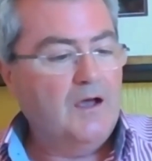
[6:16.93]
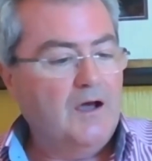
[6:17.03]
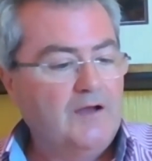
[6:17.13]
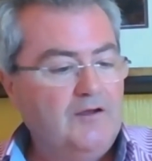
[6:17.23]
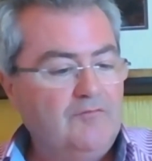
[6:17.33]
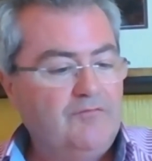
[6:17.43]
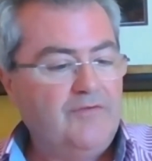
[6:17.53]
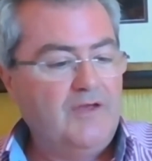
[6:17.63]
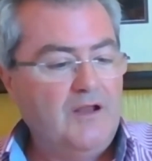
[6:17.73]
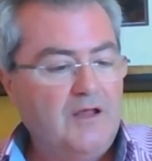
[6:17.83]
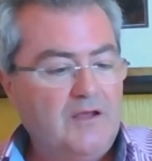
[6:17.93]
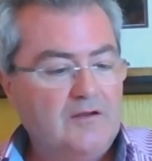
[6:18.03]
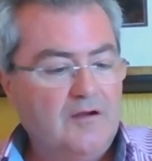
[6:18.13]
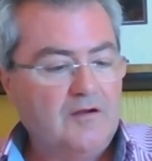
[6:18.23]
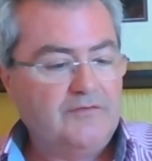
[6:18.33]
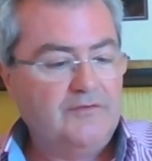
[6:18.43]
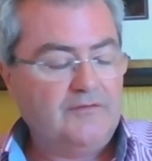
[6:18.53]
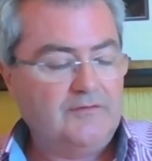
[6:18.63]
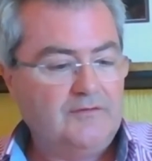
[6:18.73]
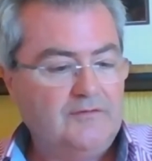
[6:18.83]
I didn't feel like a
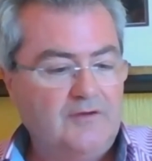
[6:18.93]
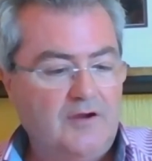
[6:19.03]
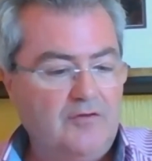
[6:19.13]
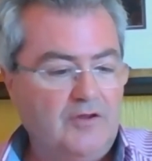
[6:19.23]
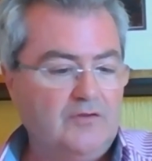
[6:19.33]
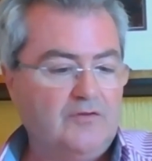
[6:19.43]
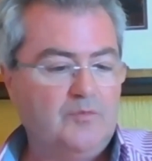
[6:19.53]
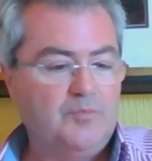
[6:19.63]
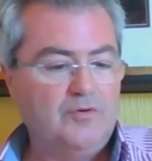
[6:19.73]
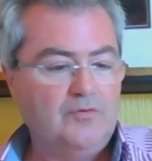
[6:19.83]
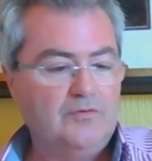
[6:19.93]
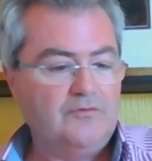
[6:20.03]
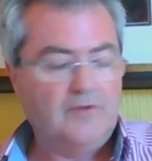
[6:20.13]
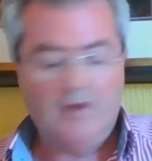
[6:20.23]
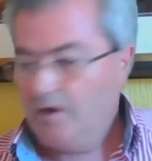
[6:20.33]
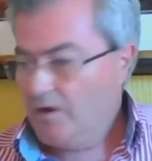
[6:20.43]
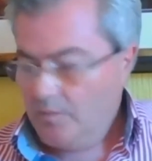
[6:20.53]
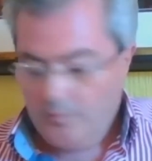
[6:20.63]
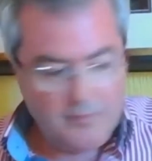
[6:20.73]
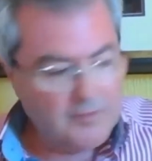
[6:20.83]
narcissist staring into the pools,
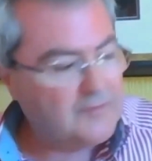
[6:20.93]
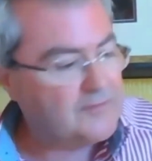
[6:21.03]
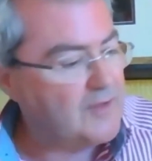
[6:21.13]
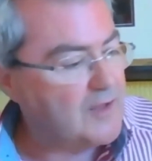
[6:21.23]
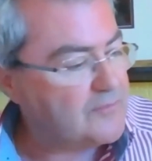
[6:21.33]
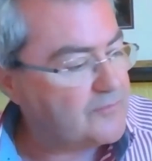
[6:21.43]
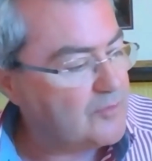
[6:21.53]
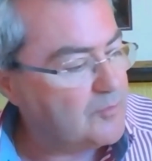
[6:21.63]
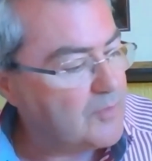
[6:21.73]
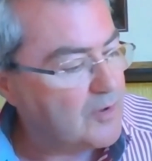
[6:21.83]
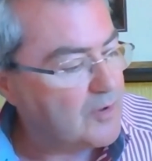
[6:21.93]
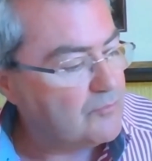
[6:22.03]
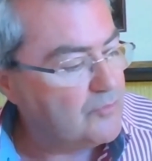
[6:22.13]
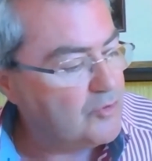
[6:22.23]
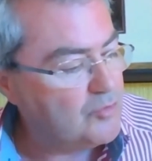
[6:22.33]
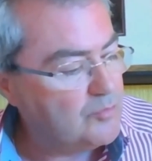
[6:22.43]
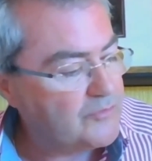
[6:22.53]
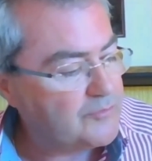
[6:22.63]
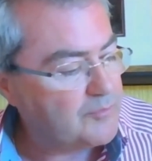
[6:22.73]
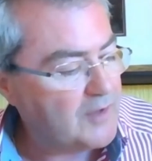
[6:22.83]
but instead some room
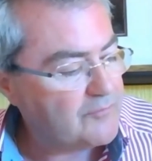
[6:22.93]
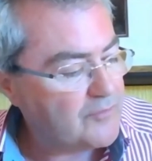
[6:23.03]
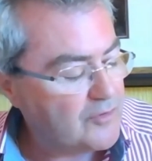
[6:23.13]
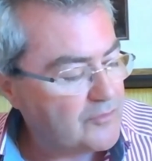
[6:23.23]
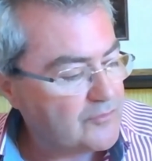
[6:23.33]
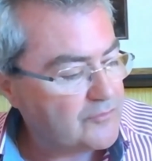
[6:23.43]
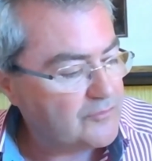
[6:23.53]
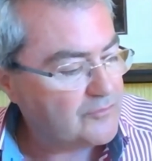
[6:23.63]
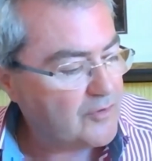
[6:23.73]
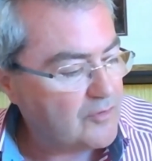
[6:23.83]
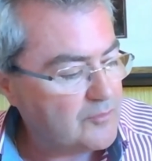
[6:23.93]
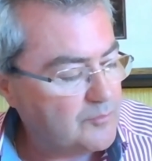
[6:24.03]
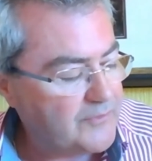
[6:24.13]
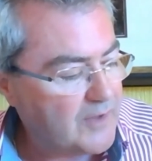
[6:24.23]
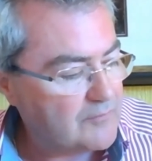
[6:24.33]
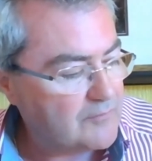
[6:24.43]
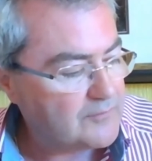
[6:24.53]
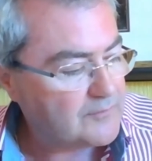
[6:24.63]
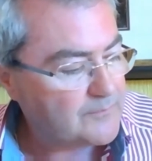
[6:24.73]
was made for others to show themselves.